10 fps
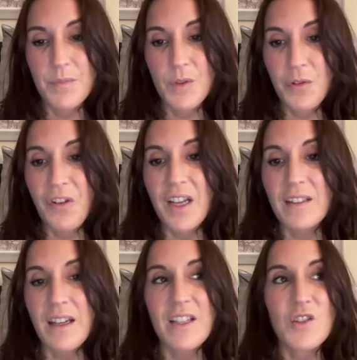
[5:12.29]
the fact
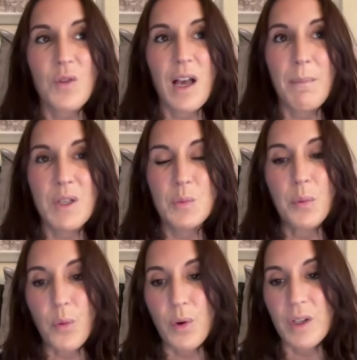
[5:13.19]
that Israel made a
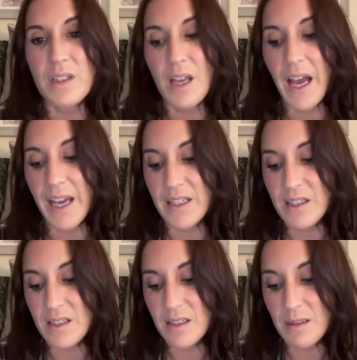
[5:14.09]
point
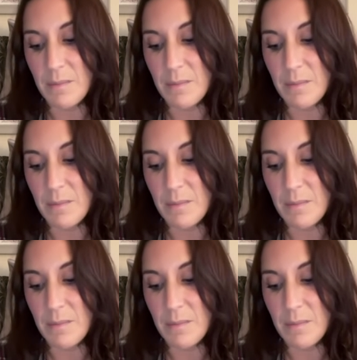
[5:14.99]
at